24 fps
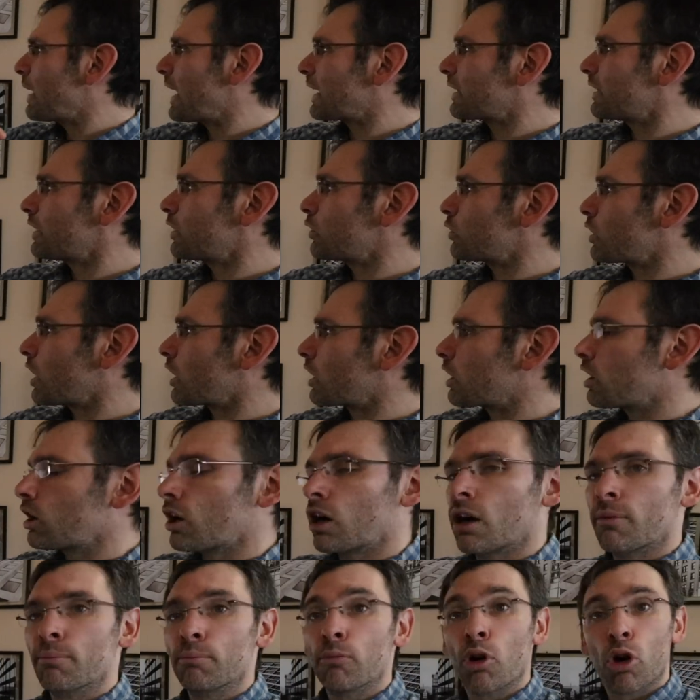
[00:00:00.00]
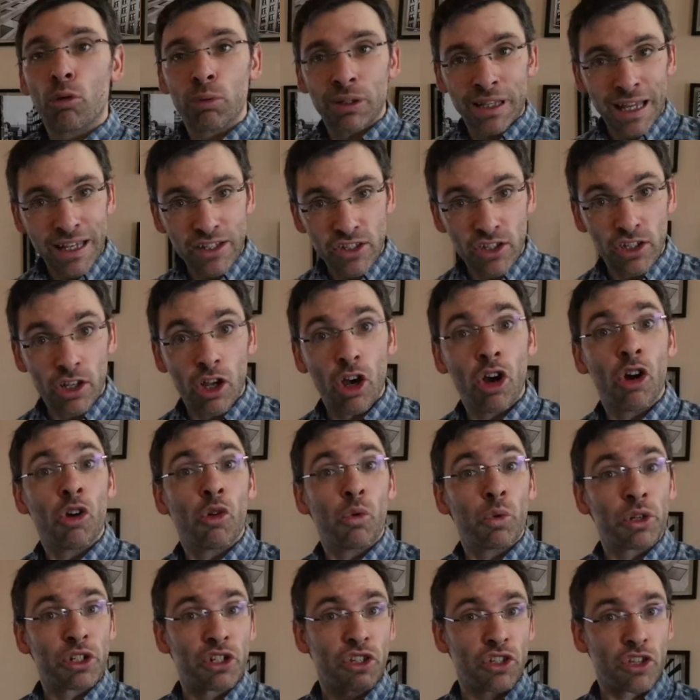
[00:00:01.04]
backlinko dot com mobile S E O,
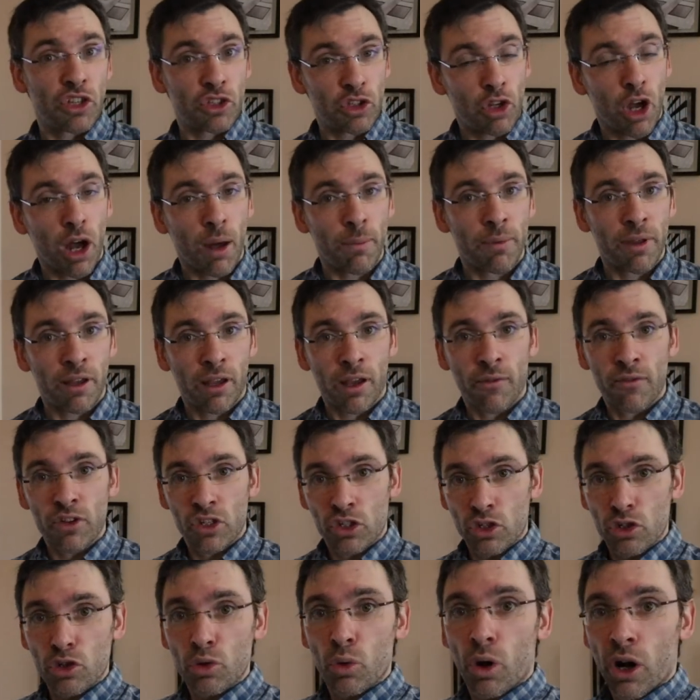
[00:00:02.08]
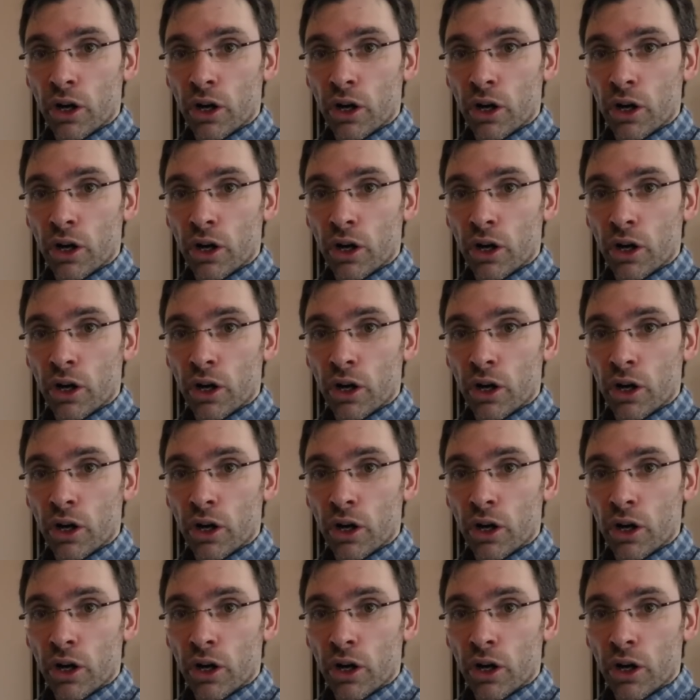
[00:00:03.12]
which is the topic of his new